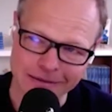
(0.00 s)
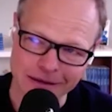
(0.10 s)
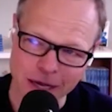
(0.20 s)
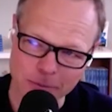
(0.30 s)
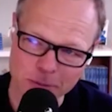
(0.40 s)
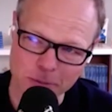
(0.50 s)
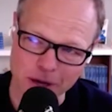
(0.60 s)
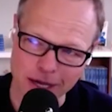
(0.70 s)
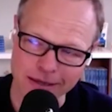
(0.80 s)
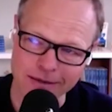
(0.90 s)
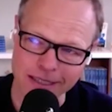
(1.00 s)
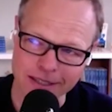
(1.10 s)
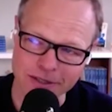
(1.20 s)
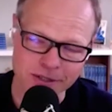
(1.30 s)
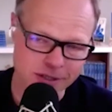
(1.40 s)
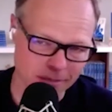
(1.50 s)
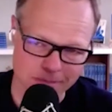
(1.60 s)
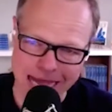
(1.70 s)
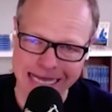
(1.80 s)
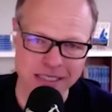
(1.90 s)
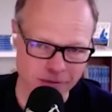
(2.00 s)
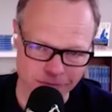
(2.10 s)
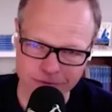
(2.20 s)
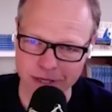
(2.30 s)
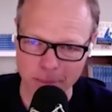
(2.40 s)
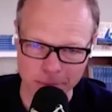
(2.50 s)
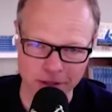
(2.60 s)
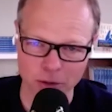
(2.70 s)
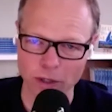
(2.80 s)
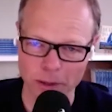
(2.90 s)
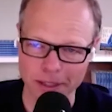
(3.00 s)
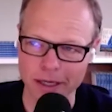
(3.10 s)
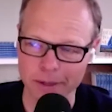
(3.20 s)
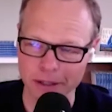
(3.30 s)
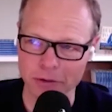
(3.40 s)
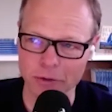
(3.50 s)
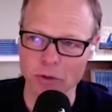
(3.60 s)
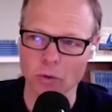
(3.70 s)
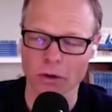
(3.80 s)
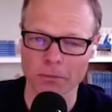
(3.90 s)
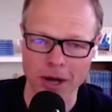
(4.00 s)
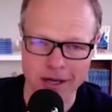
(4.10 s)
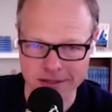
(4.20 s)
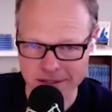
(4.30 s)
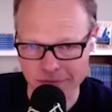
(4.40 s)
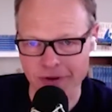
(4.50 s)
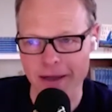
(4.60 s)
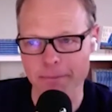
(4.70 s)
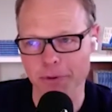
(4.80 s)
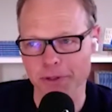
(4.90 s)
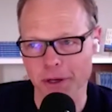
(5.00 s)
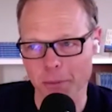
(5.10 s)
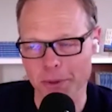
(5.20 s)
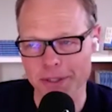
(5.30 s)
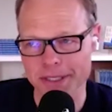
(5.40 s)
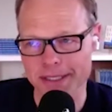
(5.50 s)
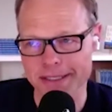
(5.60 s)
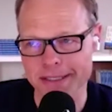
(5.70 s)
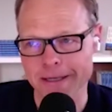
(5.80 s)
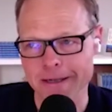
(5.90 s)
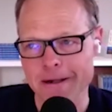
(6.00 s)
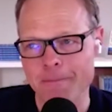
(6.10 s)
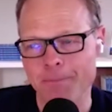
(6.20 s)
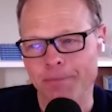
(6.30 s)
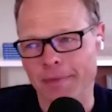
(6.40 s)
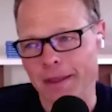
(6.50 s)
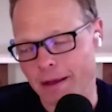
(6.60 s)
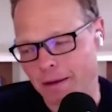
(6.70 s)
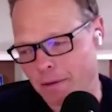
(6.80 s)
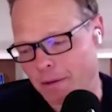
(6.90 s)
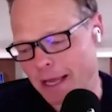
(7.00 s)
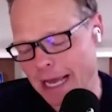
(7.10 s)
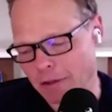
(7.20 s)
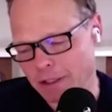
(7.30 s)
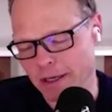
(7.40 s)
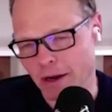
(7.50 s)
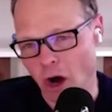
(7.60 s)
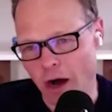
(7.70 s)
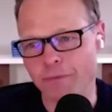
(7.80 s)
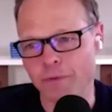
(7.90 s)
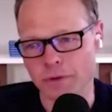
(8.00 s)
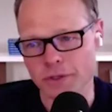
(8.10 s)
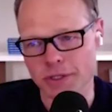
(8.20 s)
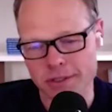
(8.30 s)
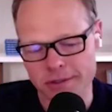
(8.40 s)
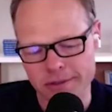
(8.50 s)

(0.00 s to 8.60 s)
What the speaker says: HubSpot is a massive company on the way to becoming a unicorn. Moz is a $5 billion business. Halligan offers